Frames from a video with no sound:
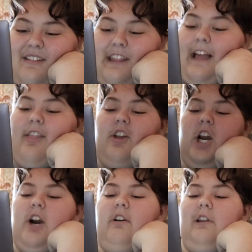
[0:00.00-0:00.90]
that's
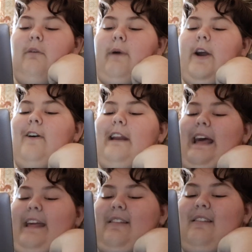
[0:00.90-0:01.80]
currently where it
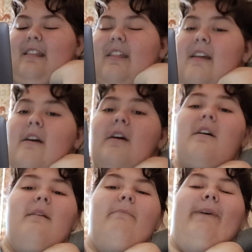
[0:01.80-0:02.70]
ends.
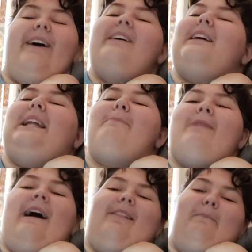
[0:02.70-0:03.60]
But Eclipse
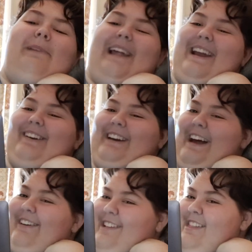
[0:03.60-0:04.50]
has a plan on
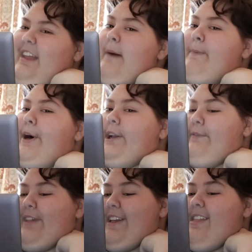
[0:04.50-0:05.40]
how to stop all
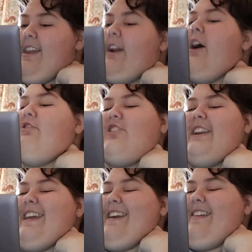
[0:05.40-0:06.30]
of this. And all she
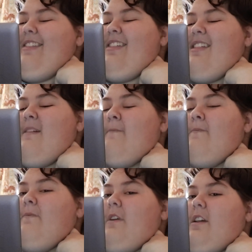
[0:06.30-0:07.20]
needs
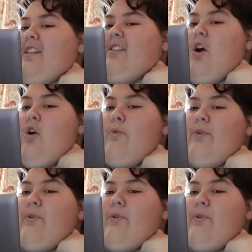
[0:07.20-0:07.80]
is 2